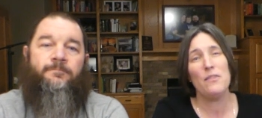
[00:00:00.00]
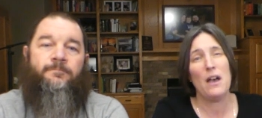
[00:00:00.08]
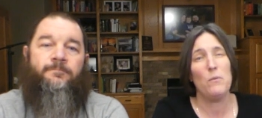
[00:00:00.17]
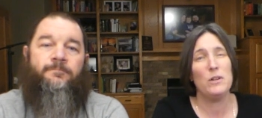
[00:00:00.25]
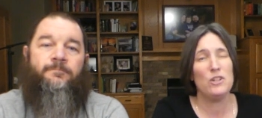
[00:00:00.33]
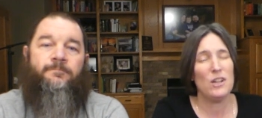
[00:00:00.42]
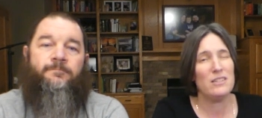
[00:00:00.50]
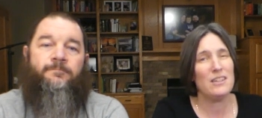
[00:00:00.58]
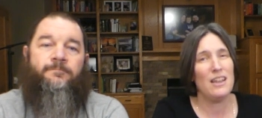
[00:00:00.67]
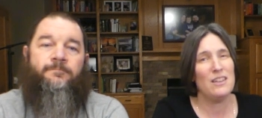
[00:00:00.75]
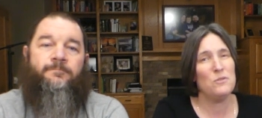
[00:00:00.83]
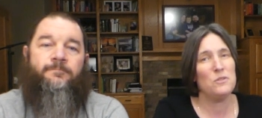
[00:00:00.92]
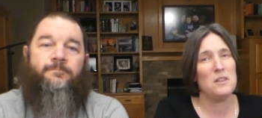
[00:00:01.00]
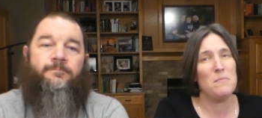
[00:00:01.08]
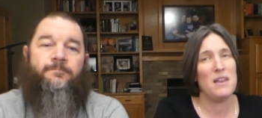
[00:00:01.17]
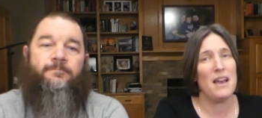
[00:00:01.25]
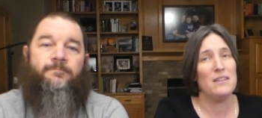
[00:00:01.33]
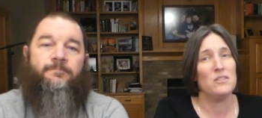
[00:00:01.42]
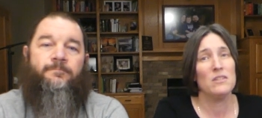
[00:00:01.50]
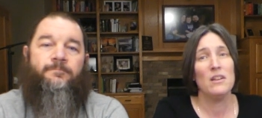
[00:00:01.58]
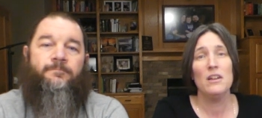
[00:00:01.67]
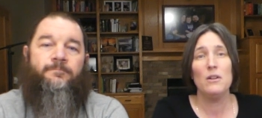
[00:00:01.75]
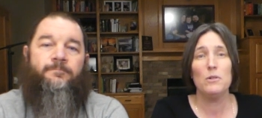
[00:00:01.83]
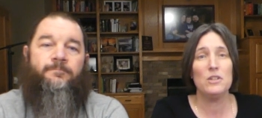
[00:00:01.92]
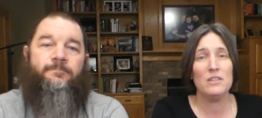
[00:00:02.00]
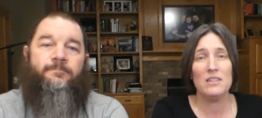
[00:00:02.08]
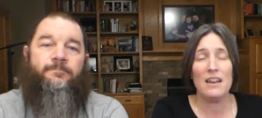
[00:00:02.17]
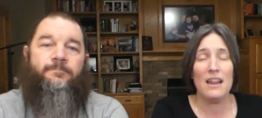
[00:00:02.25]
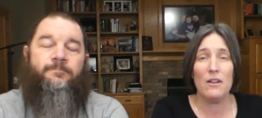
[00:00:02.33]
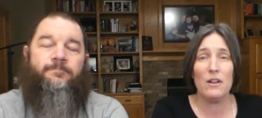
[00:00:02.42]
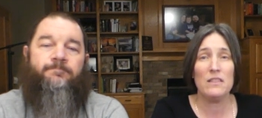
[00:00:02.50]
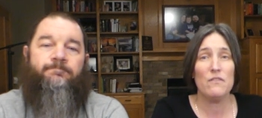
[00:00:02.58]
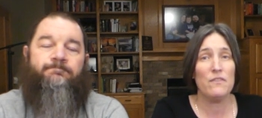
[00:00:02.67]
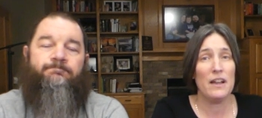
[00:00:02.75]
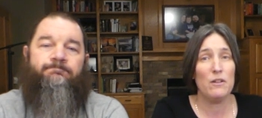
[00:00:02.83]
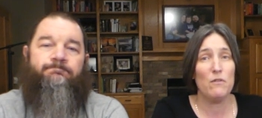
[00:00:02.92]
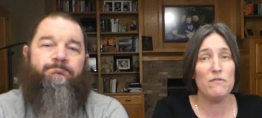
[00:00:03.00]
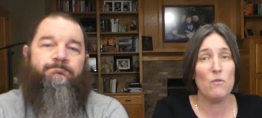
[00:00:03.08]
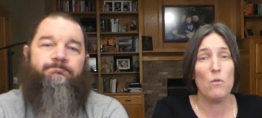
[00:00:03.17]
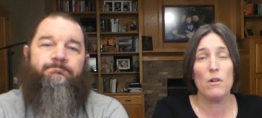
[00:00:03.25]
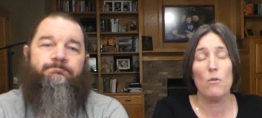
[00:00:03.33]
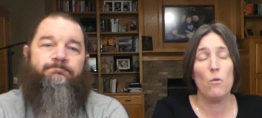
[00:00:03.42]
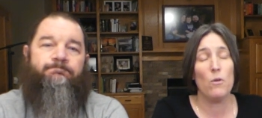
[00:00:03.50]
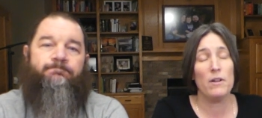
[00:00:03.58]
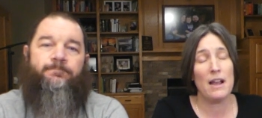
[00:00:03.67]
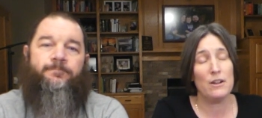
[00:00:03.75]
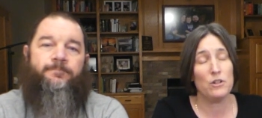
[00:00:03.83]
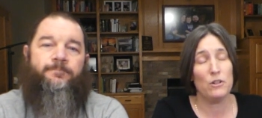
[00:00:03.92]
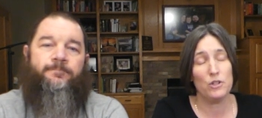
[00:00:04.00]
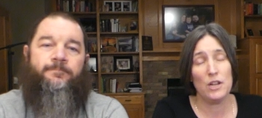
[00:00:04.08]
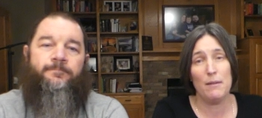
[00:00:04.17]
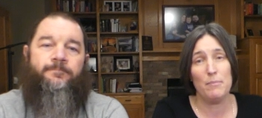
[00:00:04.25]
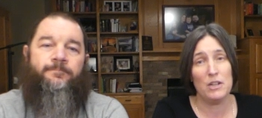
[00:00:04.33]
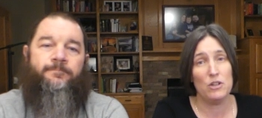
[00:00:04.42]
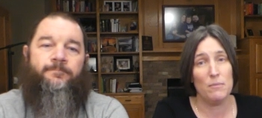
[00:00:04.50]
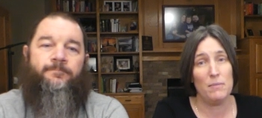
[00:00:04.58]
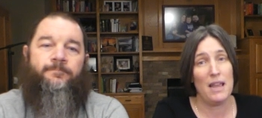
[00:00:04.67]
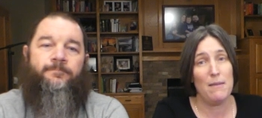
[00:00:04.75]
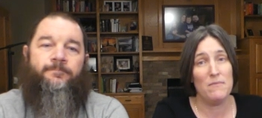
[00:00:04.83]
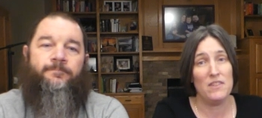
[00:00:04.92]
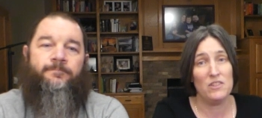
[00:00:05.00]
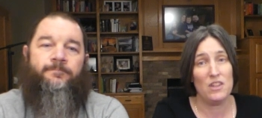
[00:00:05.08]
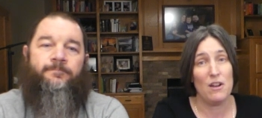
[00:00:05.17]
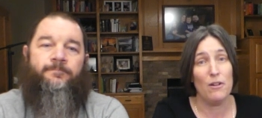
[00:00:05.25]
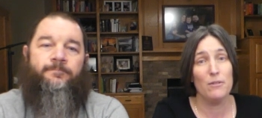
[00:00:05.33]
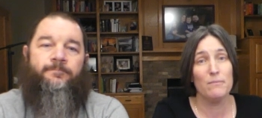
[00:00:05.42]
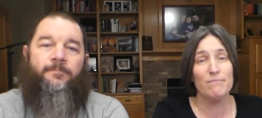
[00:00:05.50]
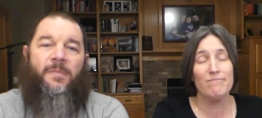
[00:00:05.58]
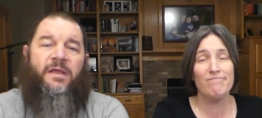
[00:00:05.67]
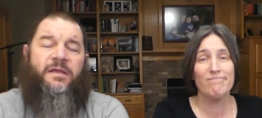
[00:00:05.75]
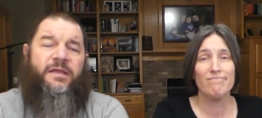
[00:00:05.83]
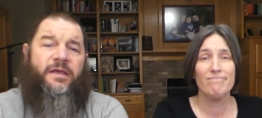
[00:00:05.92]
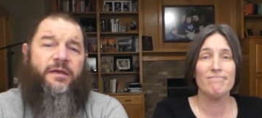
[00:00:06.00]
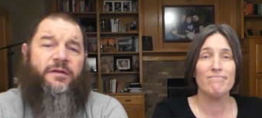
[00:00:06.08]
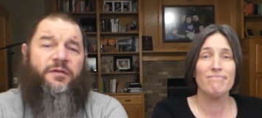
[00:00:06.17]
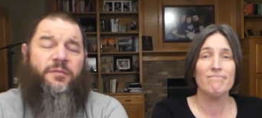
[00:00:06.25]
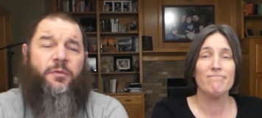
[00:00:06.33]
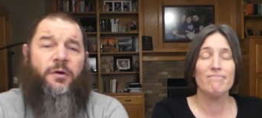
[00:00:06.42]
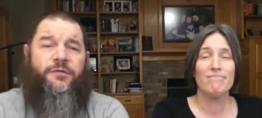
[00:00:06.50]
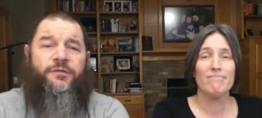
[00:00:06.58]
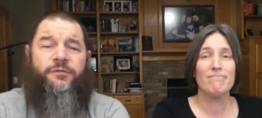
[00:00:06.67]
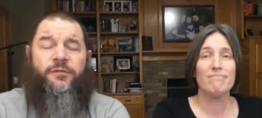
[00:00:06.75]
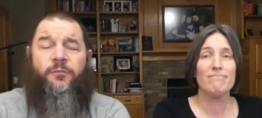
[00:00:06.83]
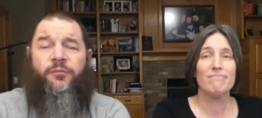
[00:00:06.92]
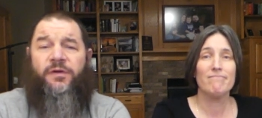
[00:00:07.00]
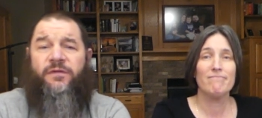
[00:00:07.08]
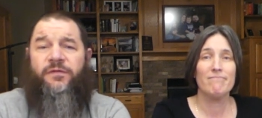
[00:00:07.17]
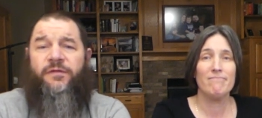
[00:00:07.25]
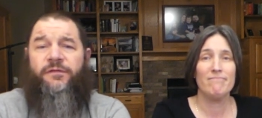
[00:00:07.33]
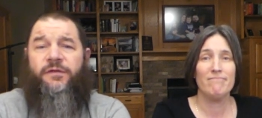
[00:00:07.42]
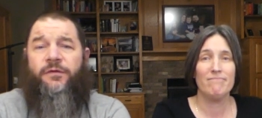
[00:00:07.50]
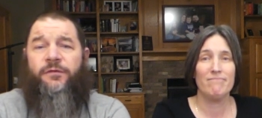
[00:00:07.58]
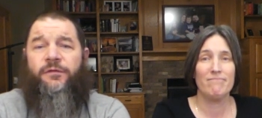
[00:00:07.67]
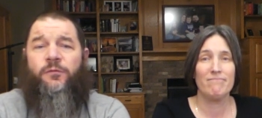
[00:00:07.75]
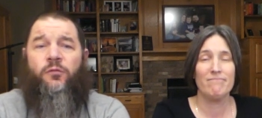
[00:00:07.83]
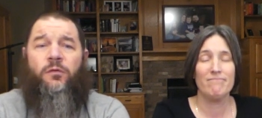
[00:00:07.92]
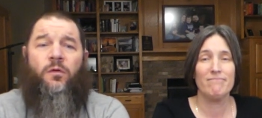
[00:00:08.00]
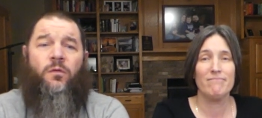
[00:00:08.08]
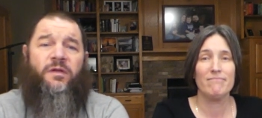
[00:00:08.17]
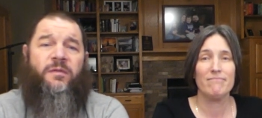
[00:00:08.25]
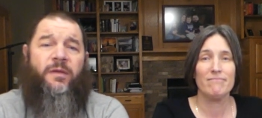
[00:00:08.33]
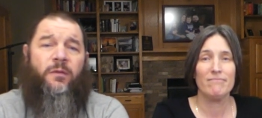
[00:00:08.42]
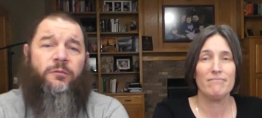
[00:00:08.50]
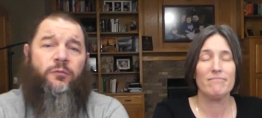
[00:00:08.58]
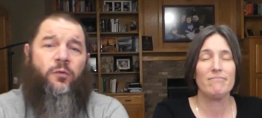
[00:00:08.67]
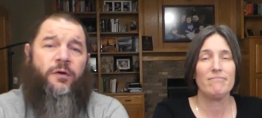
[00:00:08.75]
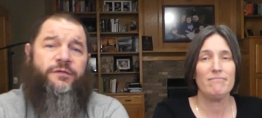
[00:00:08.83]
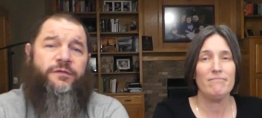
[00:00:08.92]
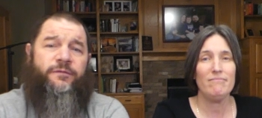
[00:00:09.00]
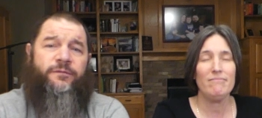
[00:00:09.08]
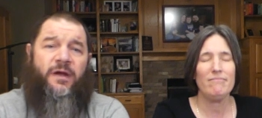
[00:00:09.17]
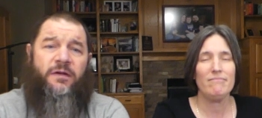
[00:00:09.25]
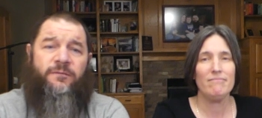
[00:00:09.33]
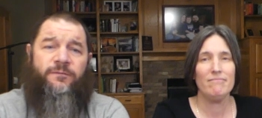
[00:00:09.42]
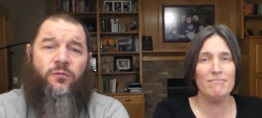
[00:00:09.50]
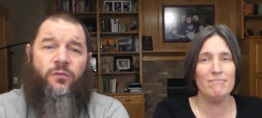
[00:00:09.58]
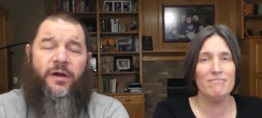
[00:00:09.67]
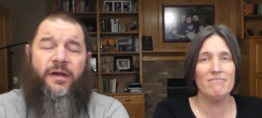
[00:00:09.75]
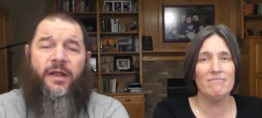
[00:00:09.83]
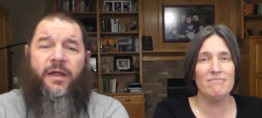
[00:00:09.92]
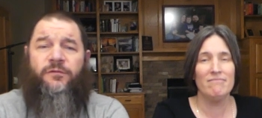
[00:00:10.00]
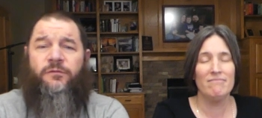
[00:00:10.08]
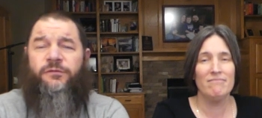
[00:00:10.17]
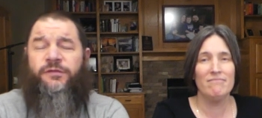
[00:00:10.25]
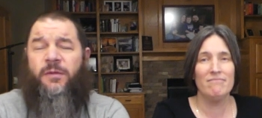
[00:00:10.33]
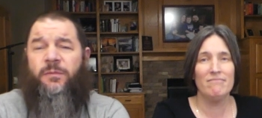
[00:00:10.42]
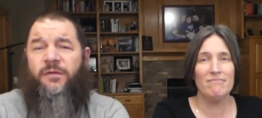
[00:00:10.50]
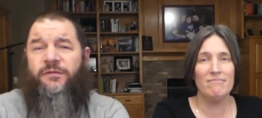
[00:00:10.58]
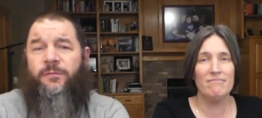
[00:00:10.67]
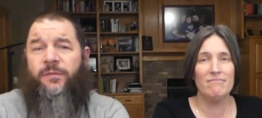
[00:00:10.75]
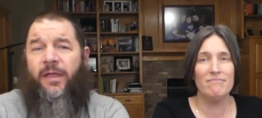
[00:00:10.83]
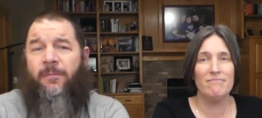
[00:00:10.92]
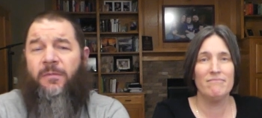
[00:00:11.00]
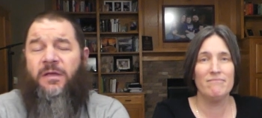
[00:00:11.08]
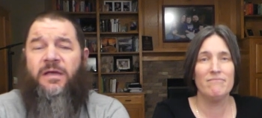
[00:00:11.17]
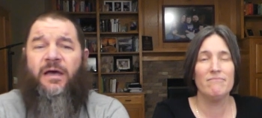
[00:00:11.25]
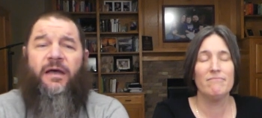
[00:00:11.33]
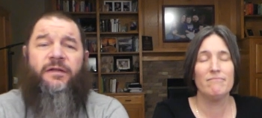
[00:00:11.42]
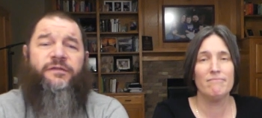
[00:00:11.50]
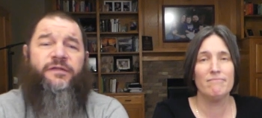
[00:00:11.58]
Speaker 1: that would just get you CBS, which isn't airing the Final Four or a national championship game this year.
Speaker 2: Yeah, and a departure from previous years, you will only be able to watch the Final Four and national championship game on